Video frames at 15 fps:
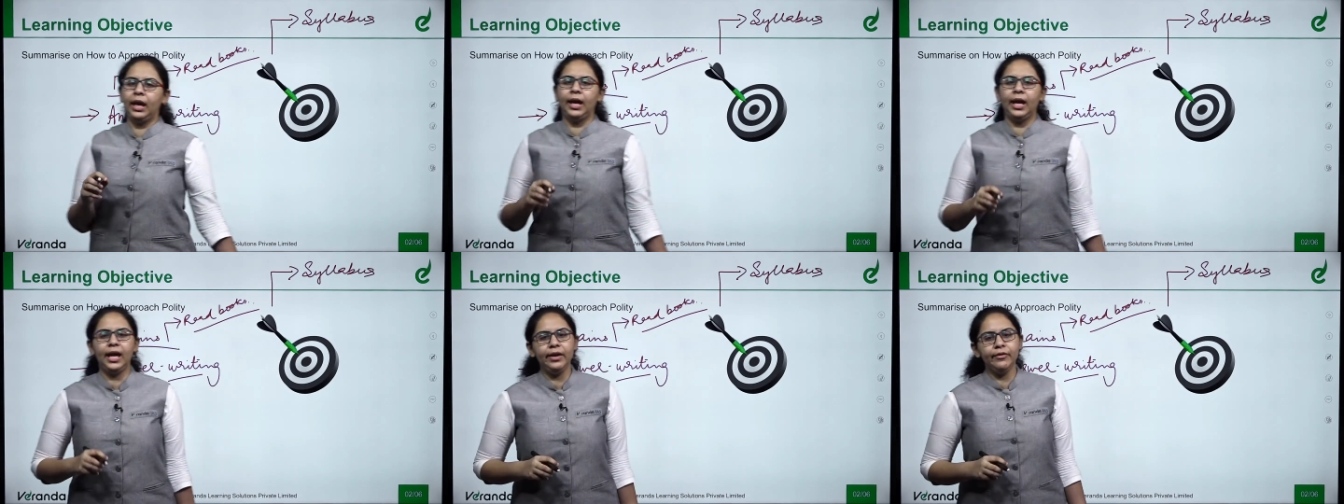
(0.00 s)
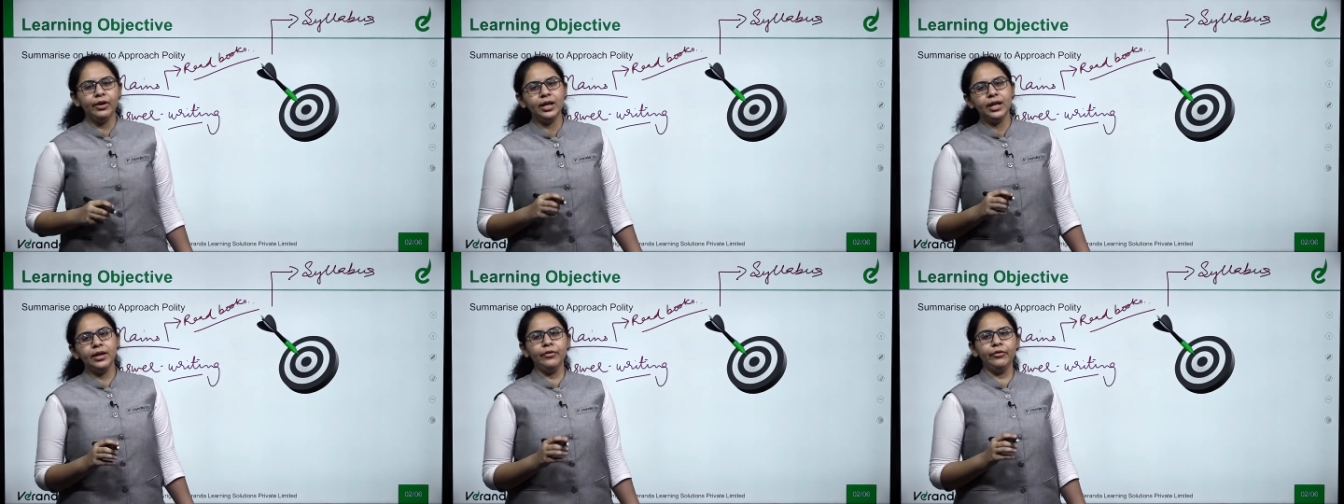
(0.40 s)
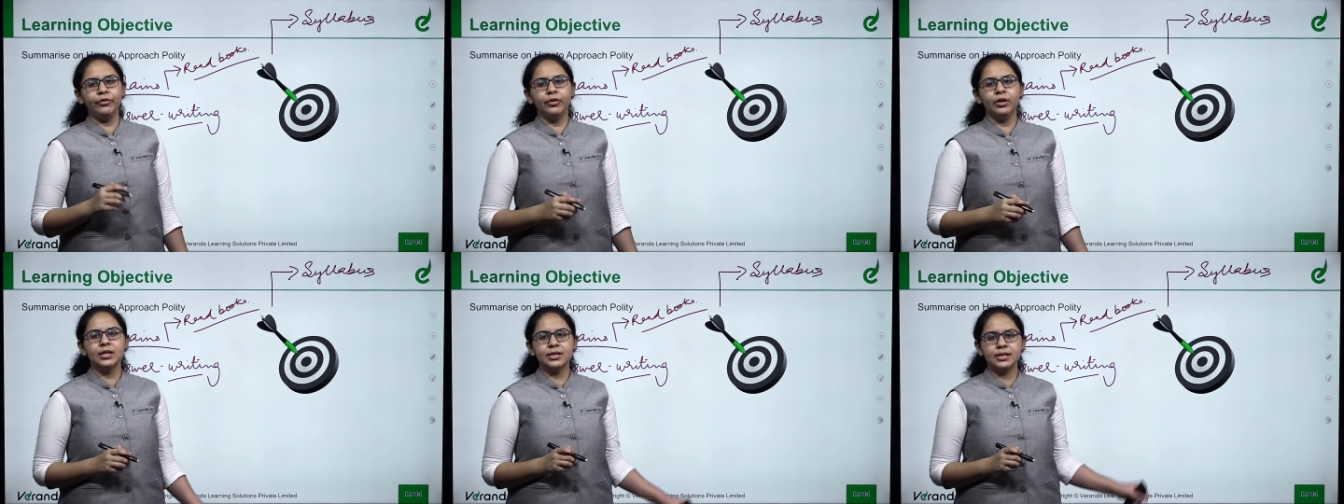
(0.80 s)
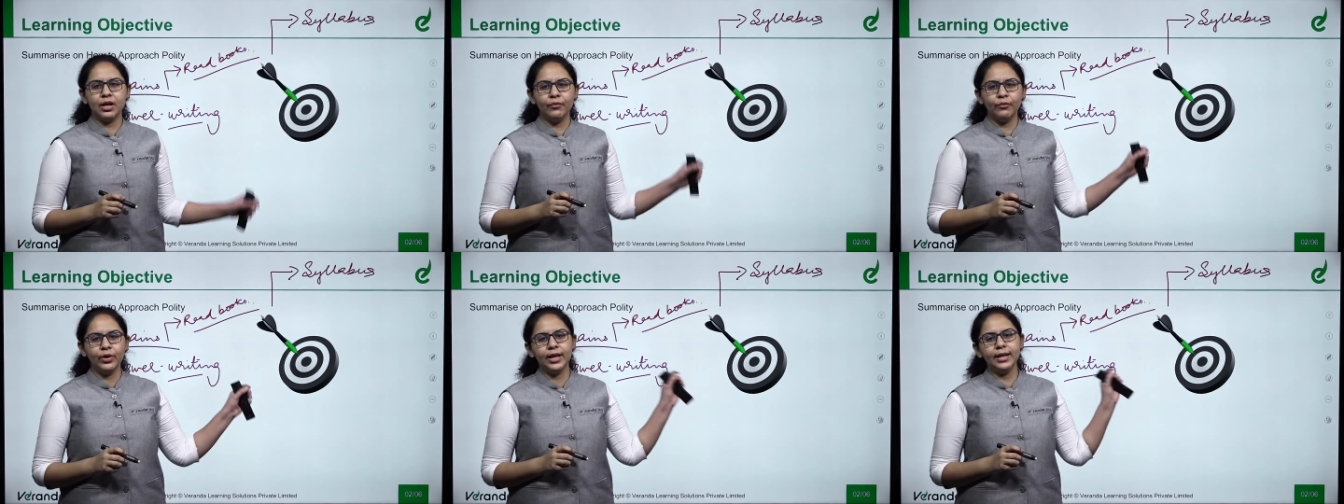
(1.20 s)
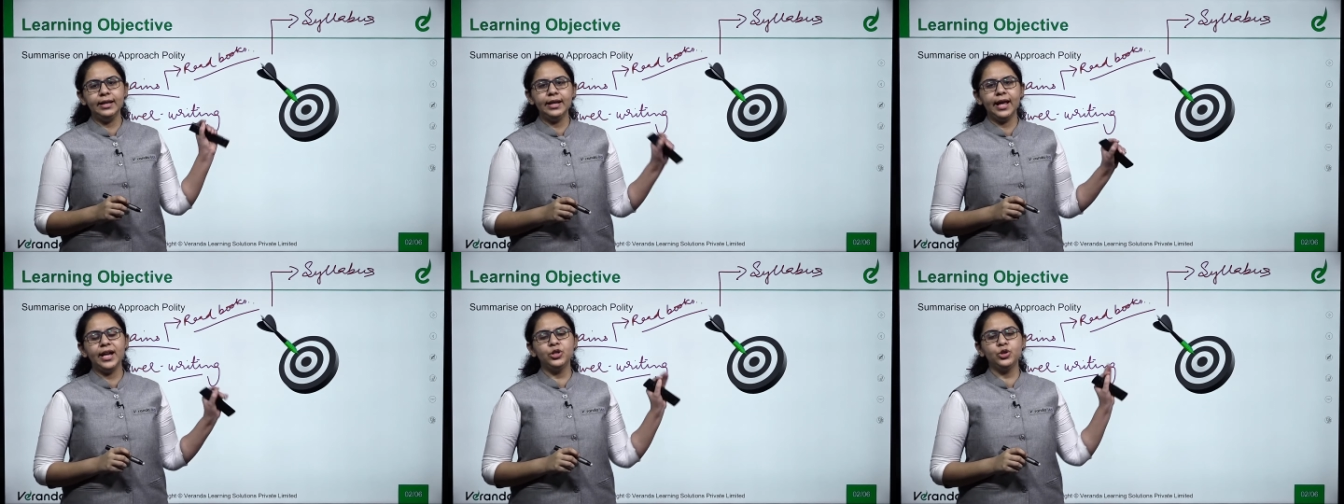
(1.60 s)
Even if someone
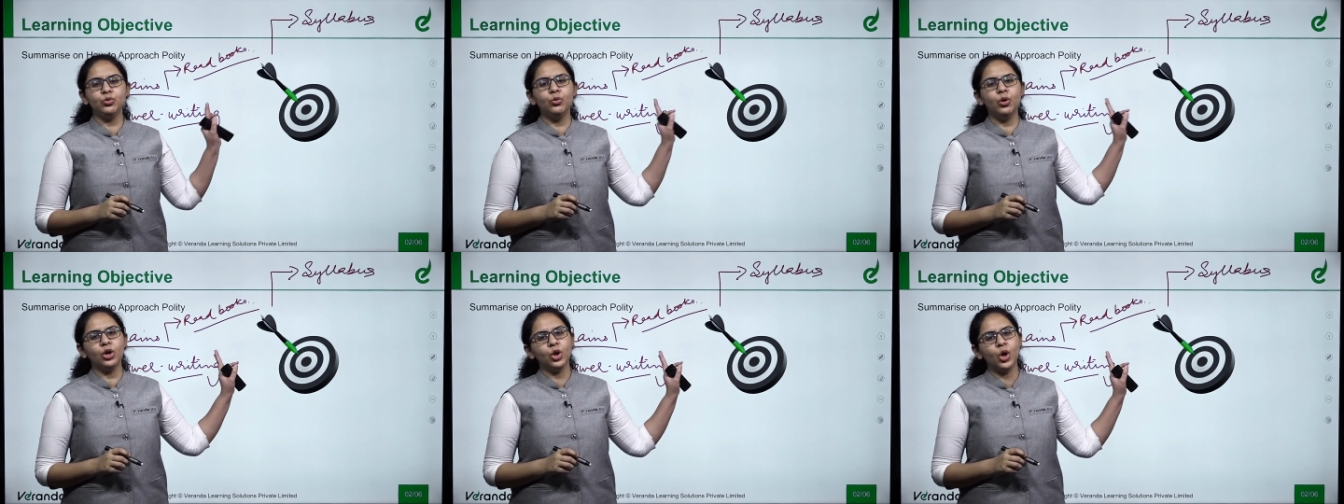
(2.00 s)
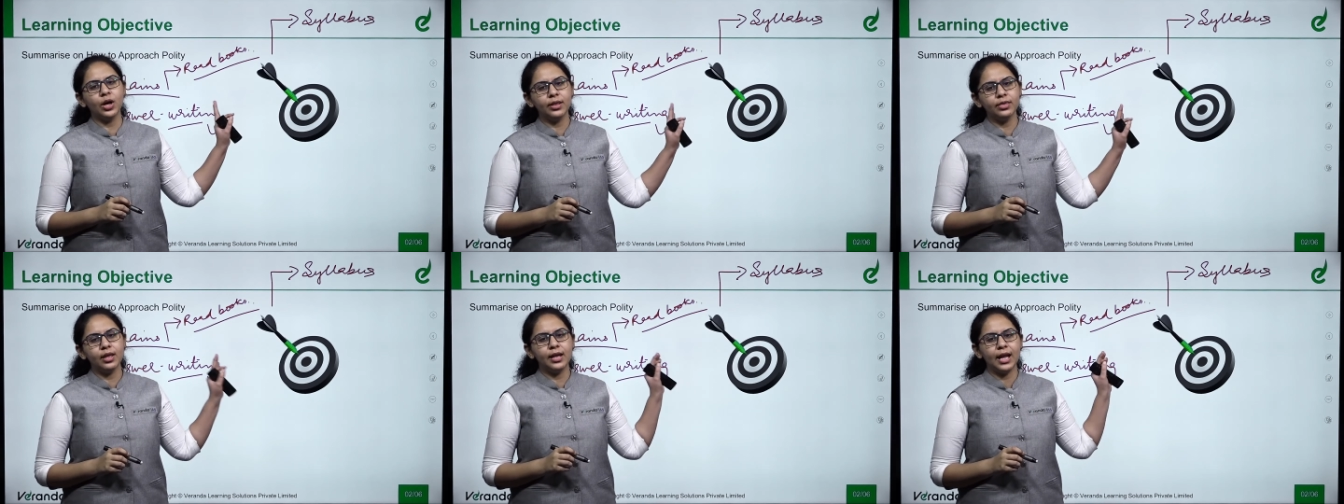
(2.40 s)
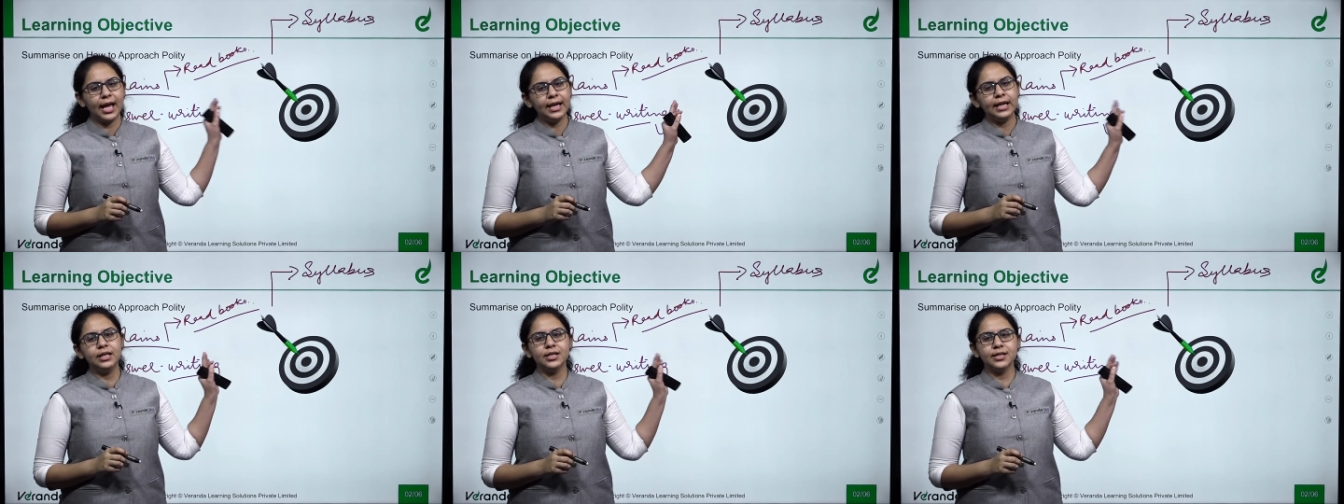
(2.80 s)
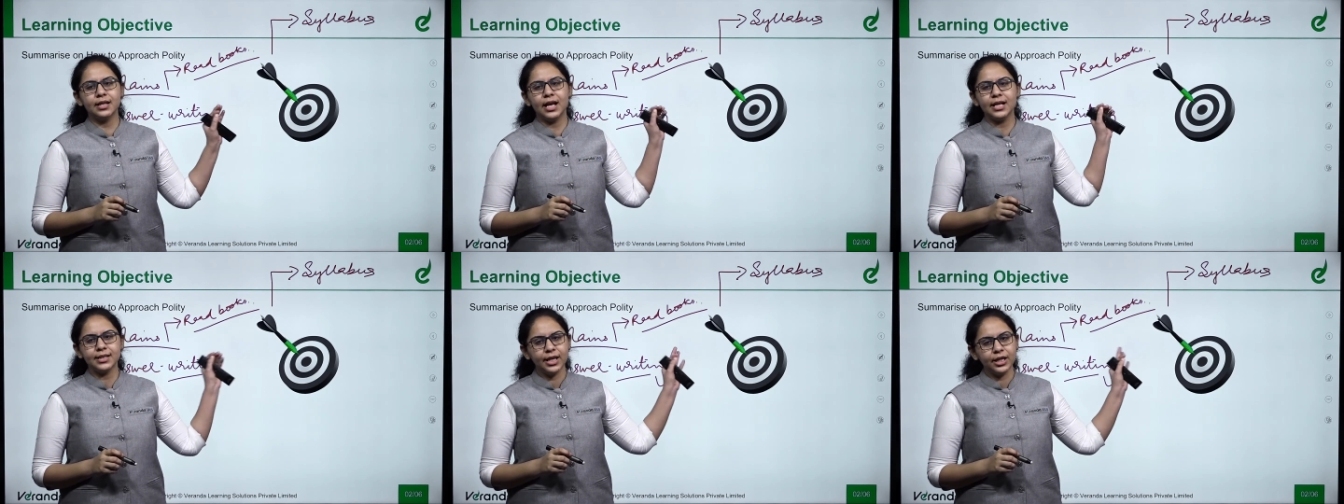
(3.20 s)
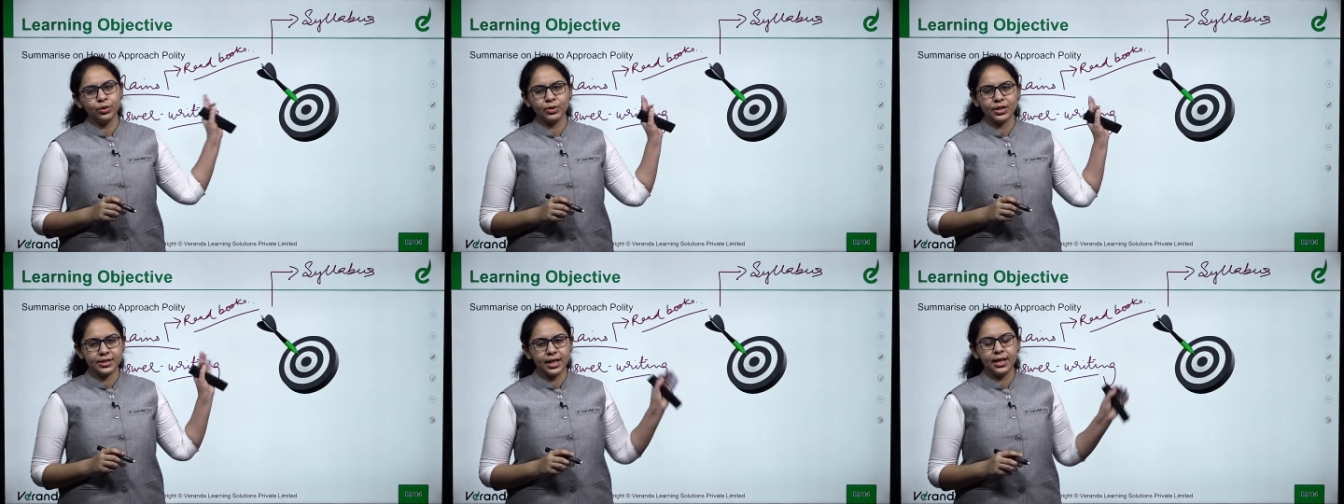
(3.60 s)
at two o'clock in the night is asking you
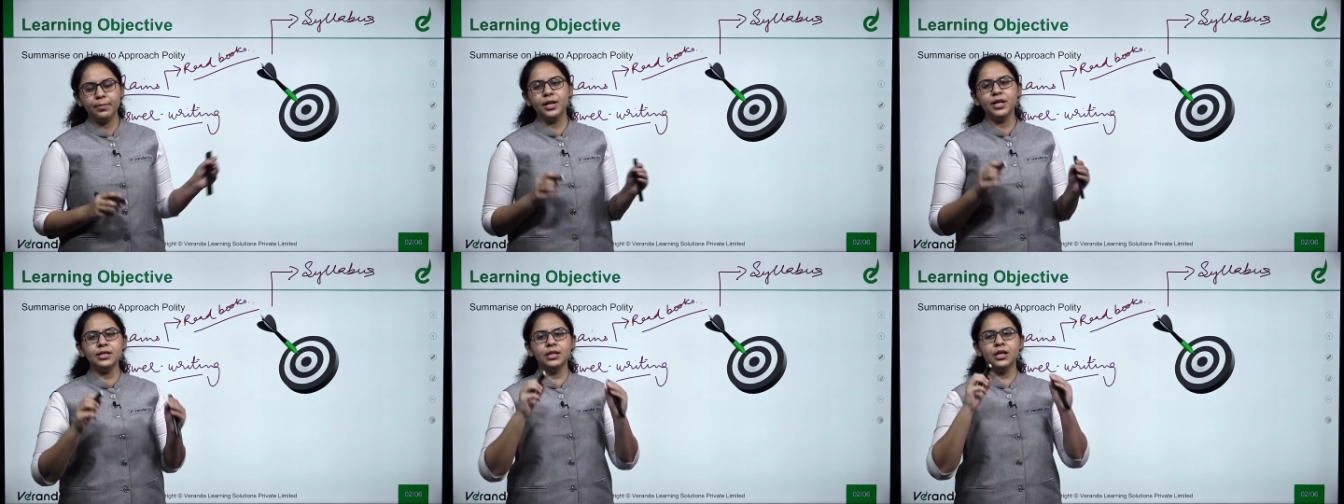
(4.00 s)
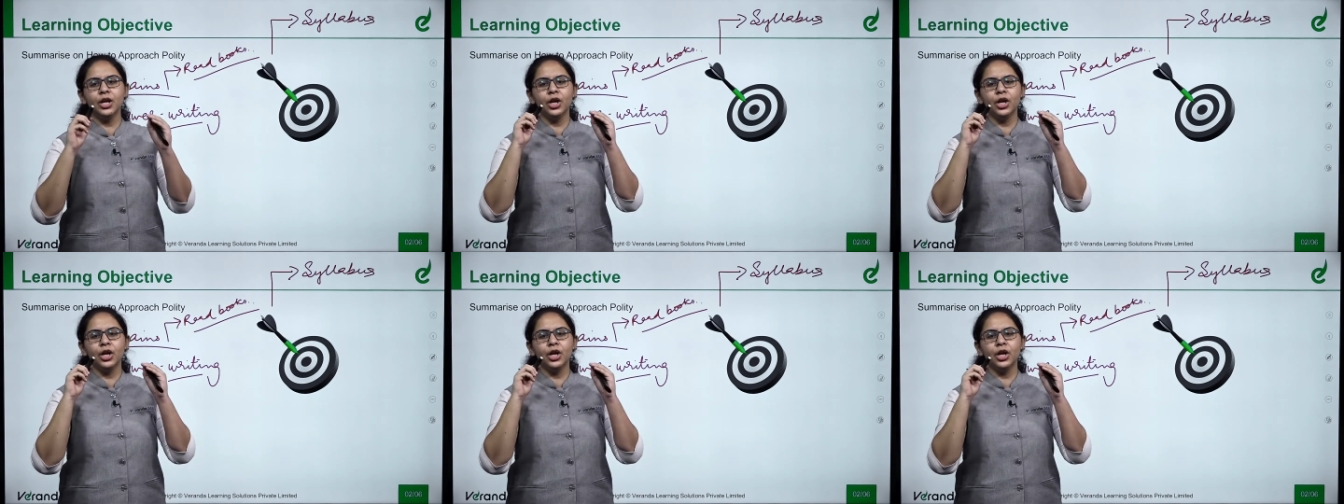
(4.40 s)
the syllabus,